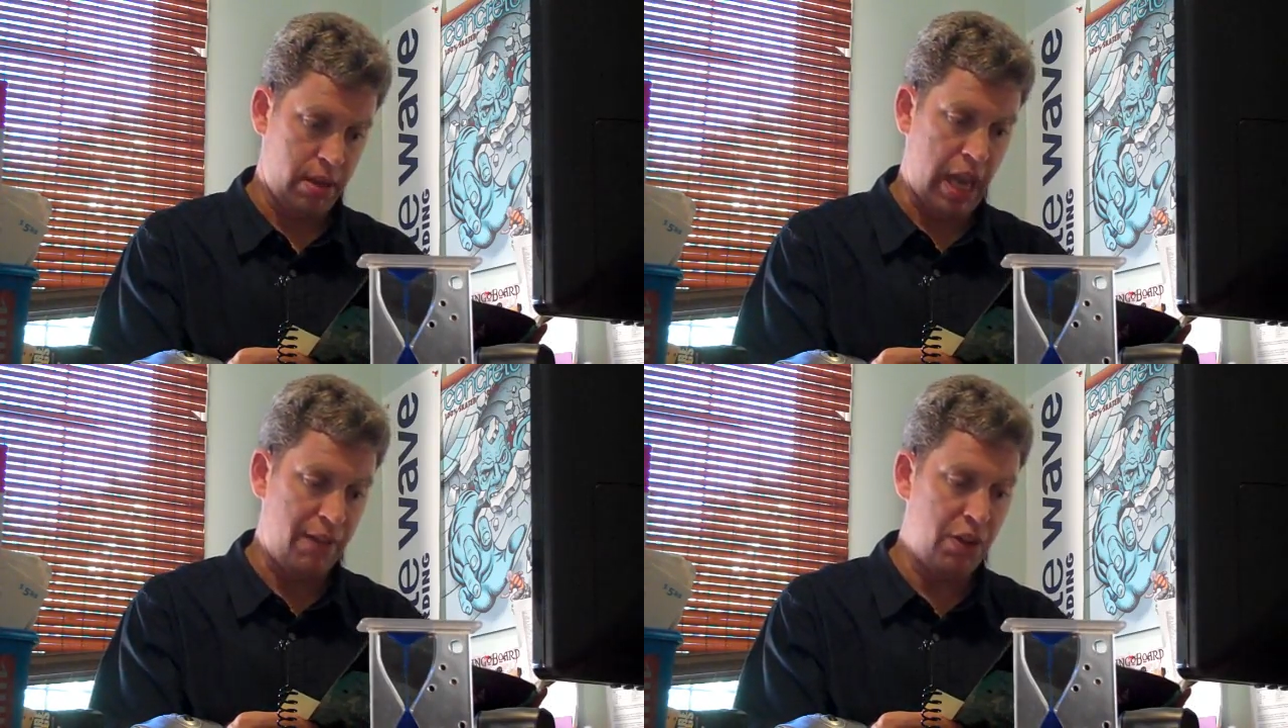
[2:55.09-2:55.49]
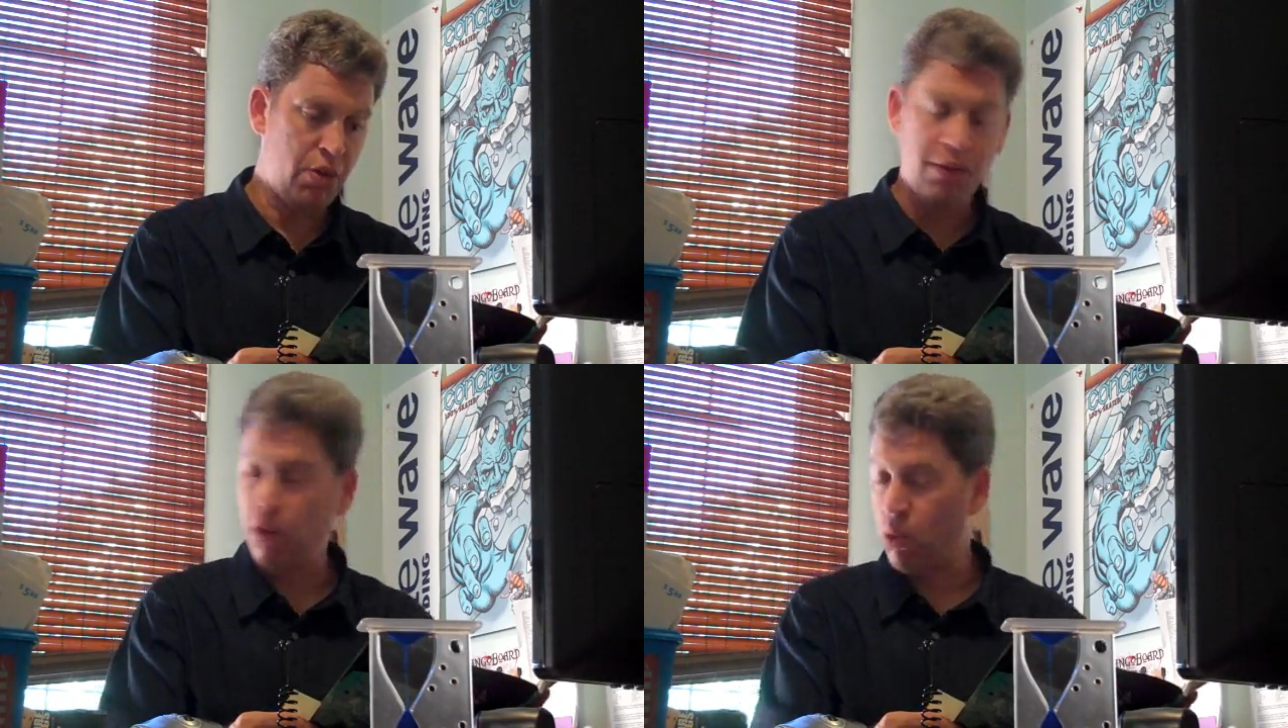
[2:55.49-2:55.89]

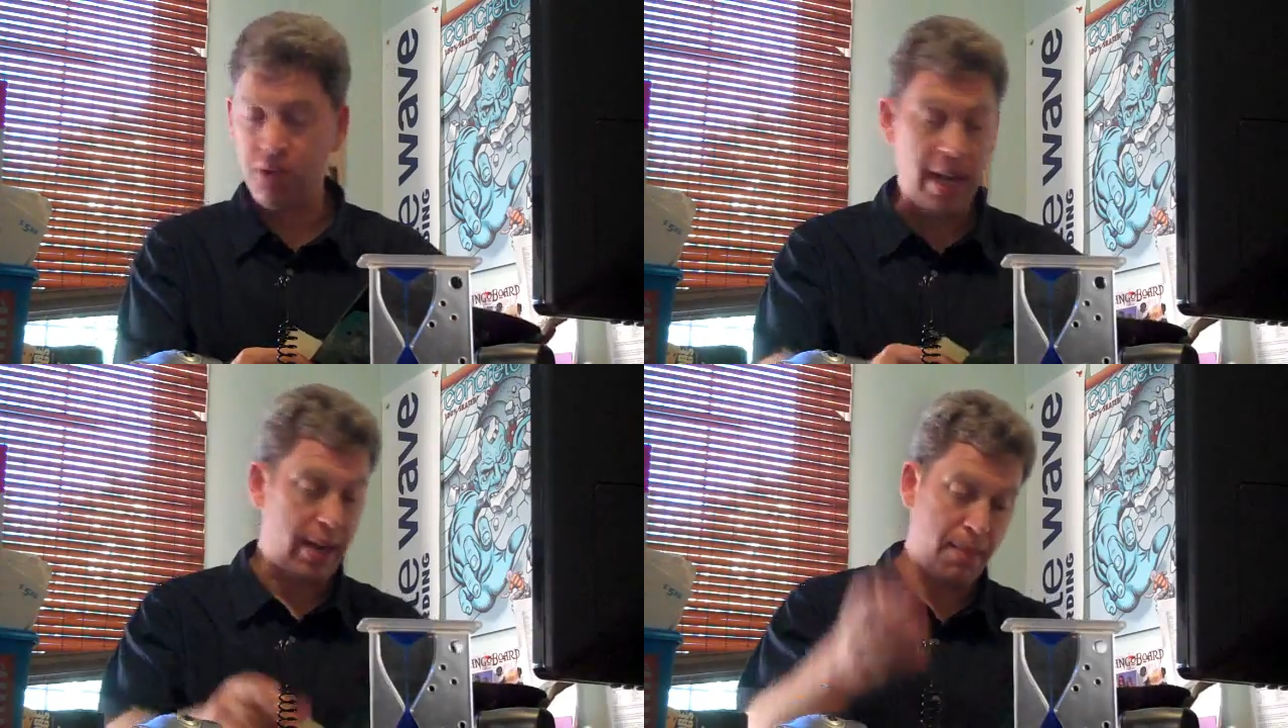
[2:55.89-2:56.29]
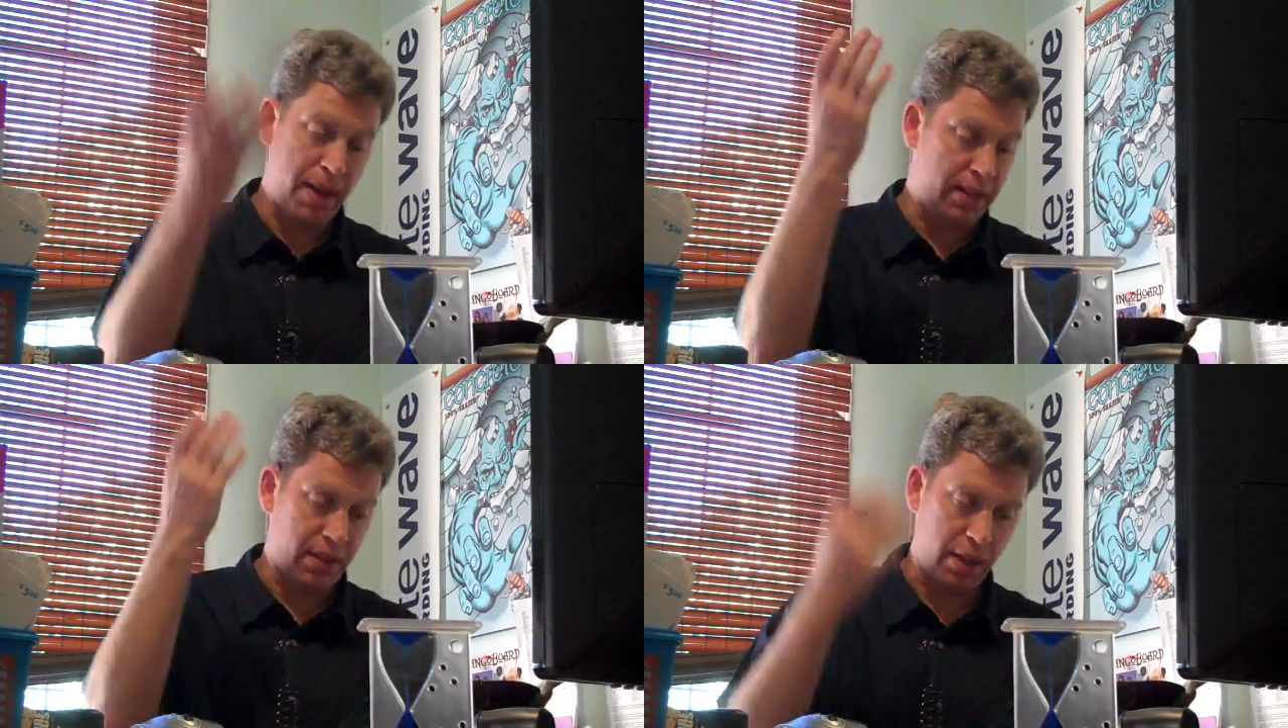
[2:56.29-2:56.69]
Heavy-duty floor jack,
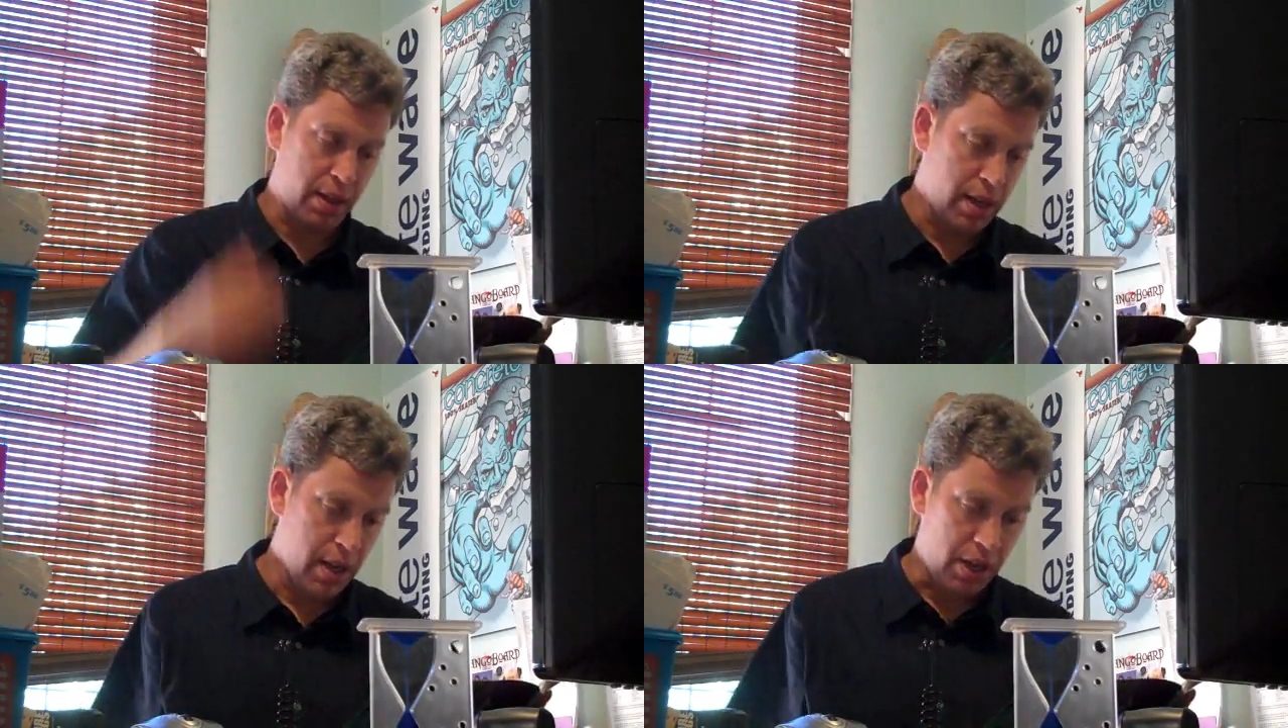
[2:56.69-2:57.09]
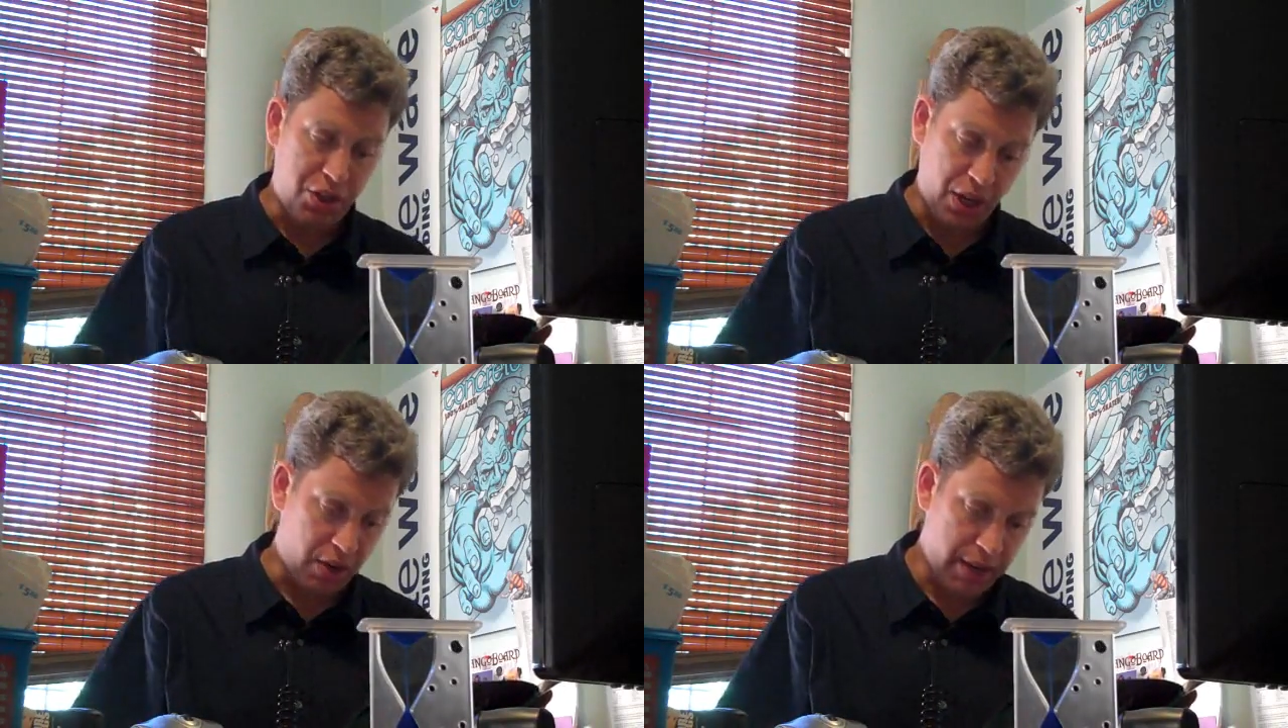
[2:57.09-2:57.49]
amazing.
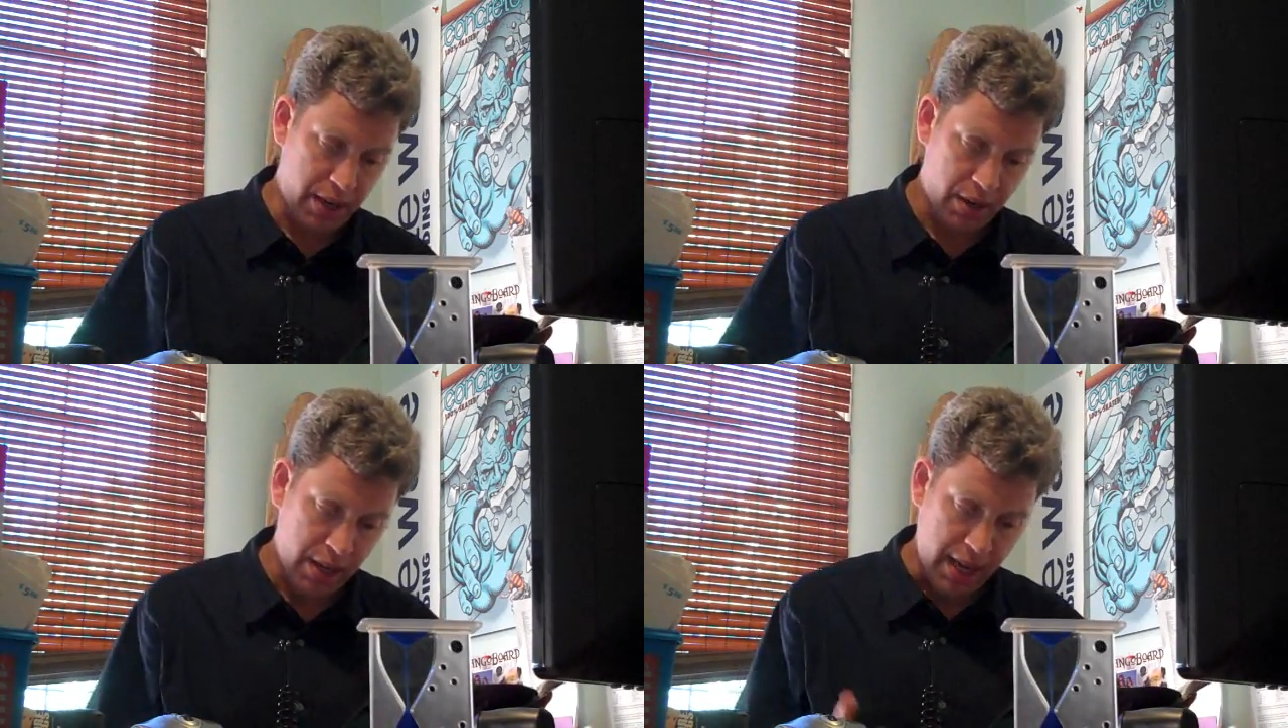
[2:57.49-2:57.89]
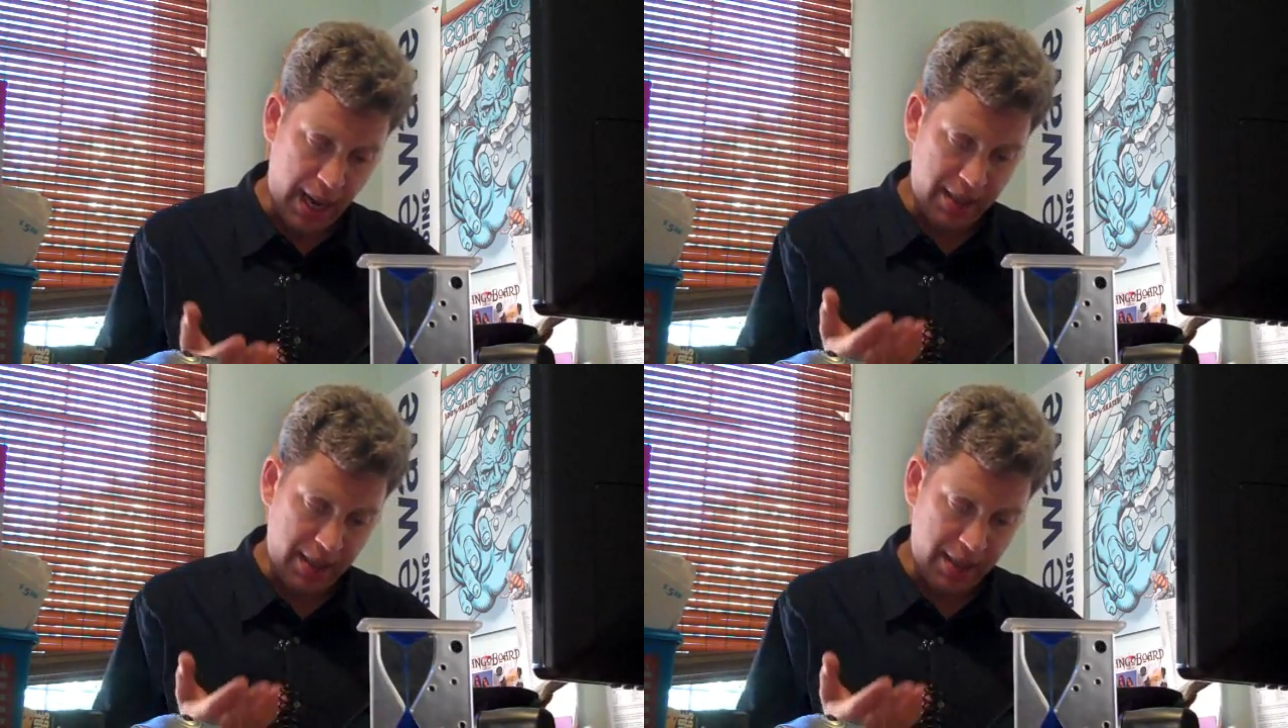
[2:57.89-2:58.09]
Generator